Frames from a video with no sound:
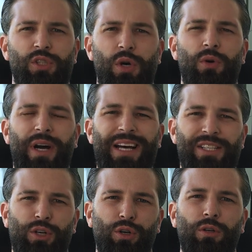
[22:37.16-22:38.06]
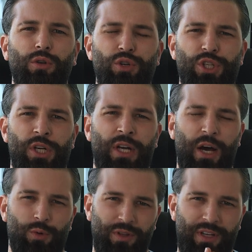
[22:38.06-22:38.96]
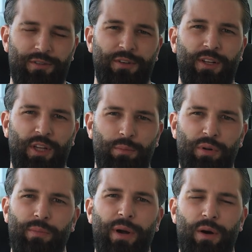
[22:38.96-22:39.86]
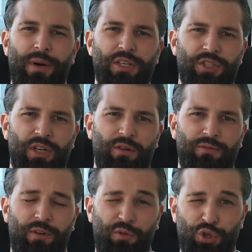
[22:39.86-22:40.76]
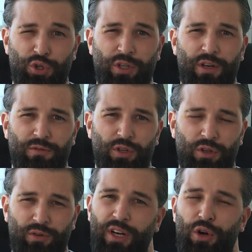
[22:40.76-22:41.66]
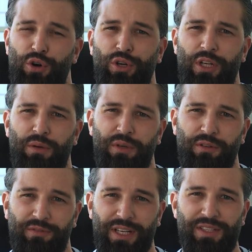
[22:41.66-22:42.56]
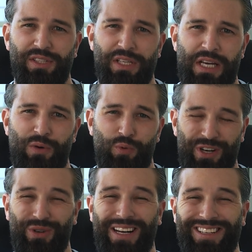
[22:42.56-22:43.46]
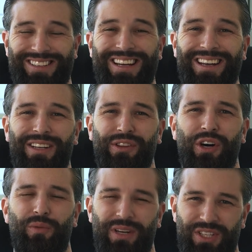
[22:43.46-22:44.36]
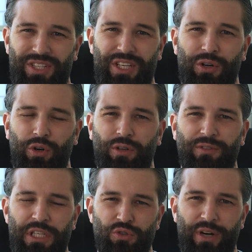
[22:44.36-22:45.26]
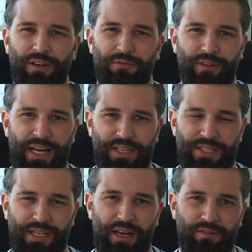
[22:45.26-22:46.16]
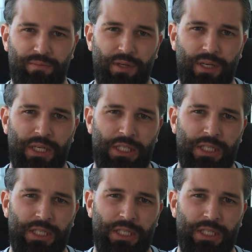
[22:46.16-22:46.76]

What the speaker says: So as a conclusion, I would definitely prepare myself, if you should have not already earlier, but if that's where you understand it now by seeing all of these red flags that have been